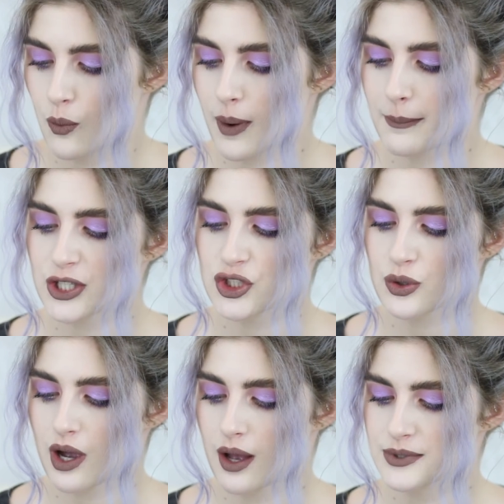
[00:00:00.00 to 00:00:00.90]
What made
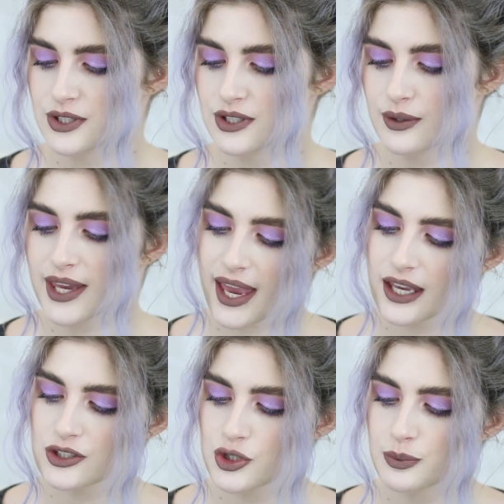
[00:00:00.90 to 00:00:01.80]
you come to the
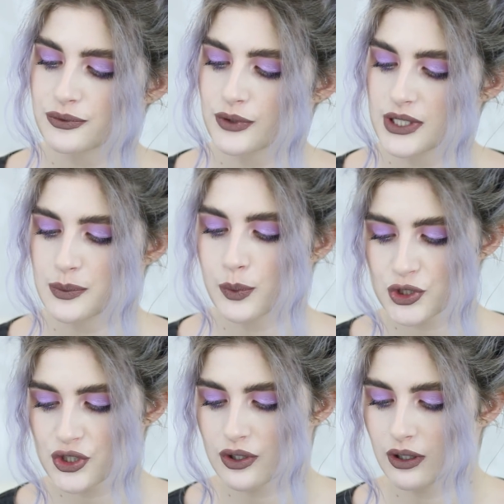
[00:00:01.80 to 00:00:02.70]
UK? Do you prefer it to
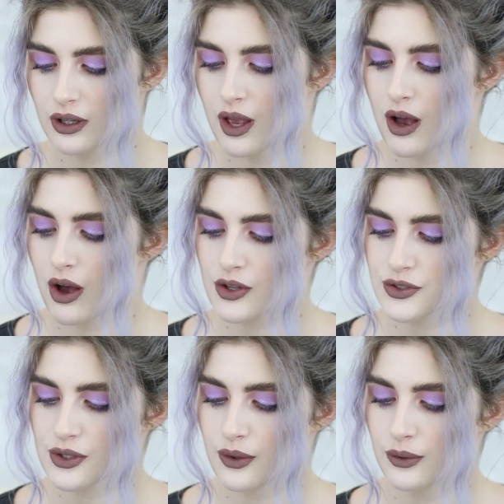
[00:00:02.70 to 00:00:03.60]
Portugal?
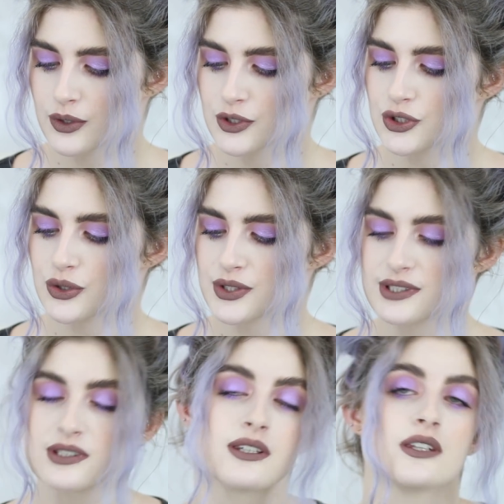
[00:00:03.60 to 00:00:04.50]
Also, do you
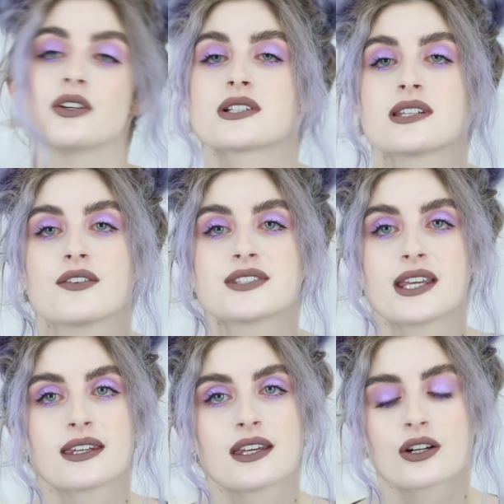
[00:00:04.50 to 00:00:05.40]
see yourself
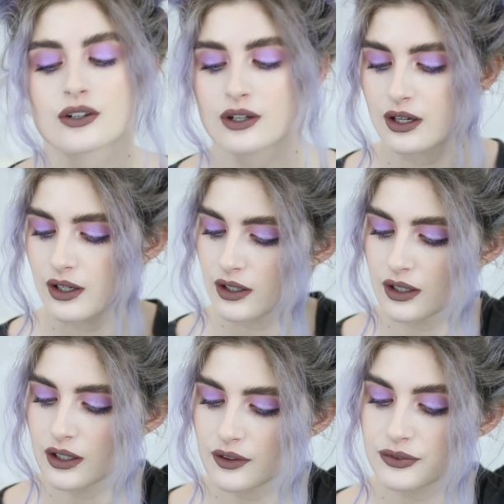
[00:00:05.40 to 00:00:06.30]
staying here
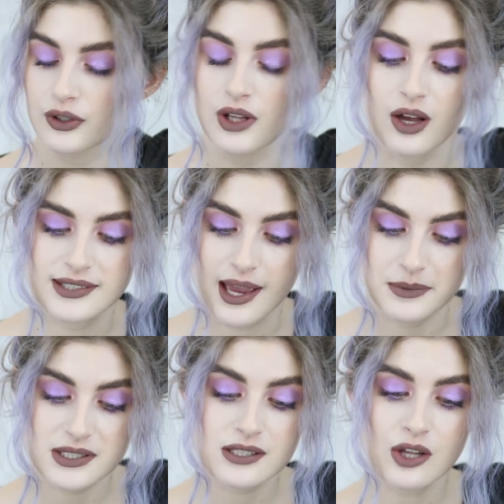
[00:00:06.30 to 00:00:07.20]
for a long
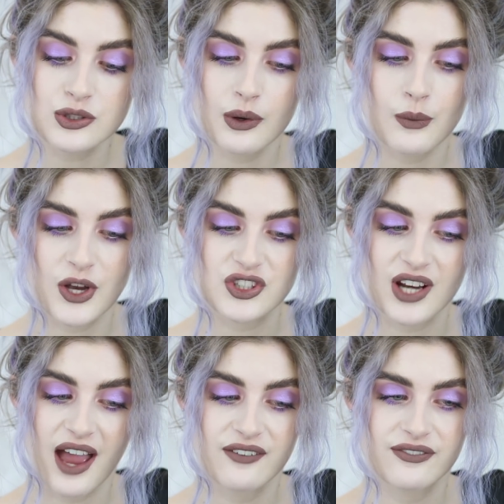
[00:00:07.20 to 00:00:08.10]
time? This is also a
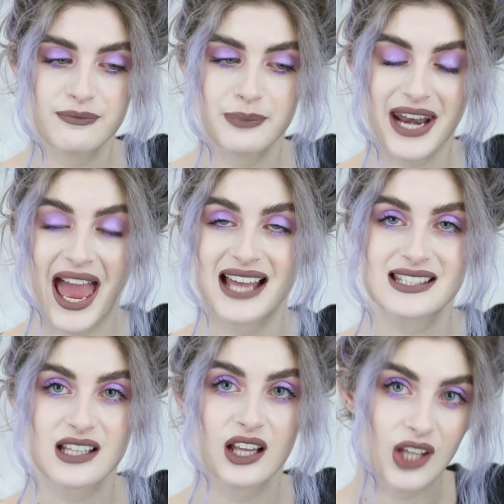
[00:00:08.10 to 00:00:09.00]
question I've been
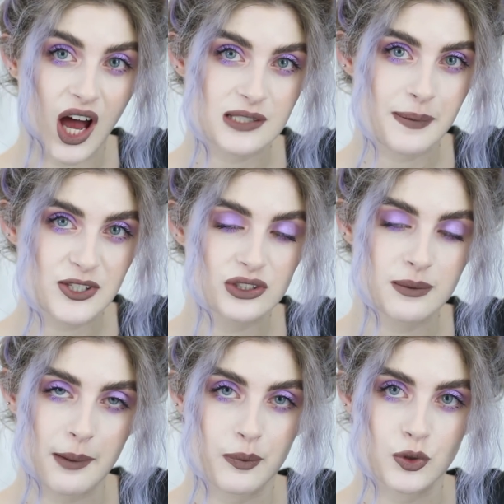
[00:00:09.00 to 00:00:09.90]
asked a lot, especially
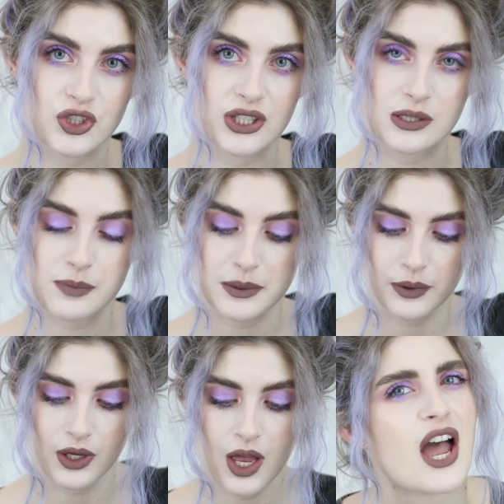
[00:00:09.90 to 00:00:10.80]
by Portuguese
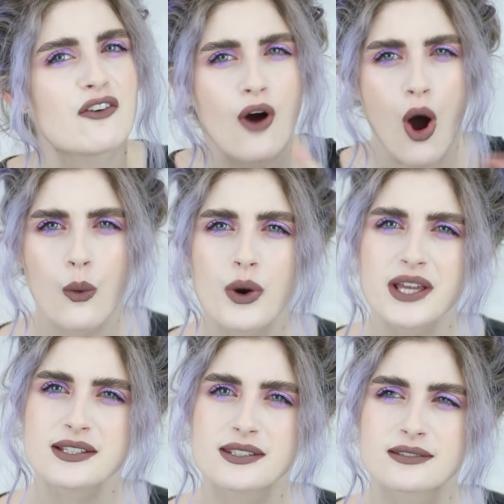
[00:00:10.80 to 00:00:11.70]
people. I've
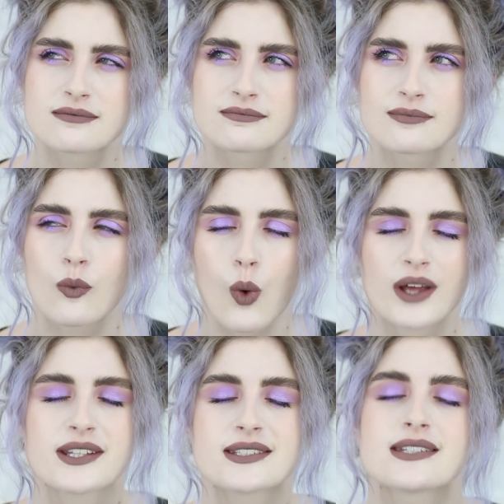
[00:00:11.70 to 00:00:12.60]
always
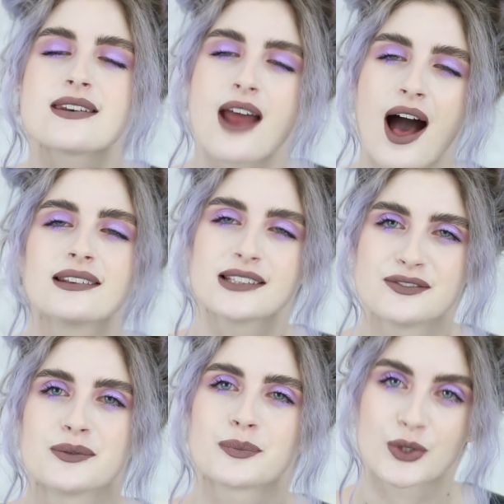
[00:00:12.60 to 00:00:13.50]
wanted to not
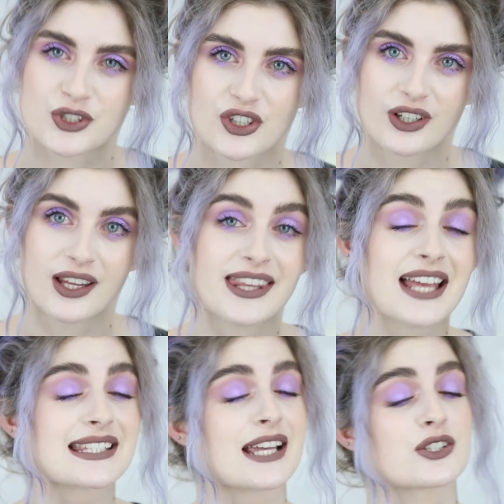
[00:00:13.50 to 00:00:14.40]
live in Portugal. And
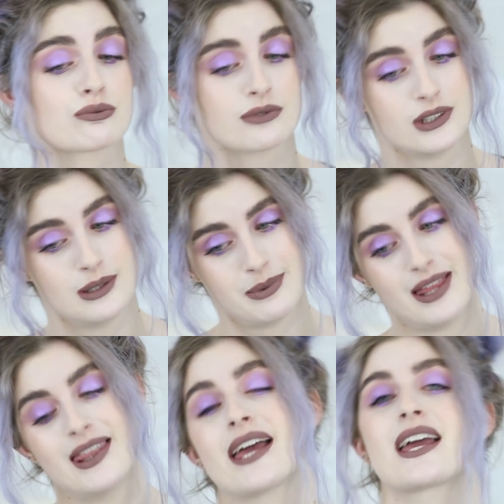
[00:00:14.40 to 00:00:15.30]
that sounds really
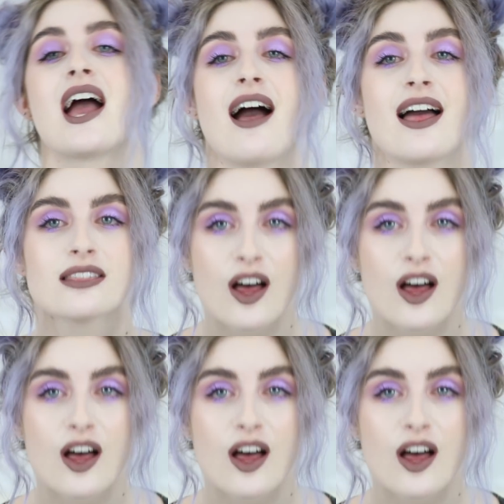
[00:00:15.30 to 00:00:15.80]
bad. Like, I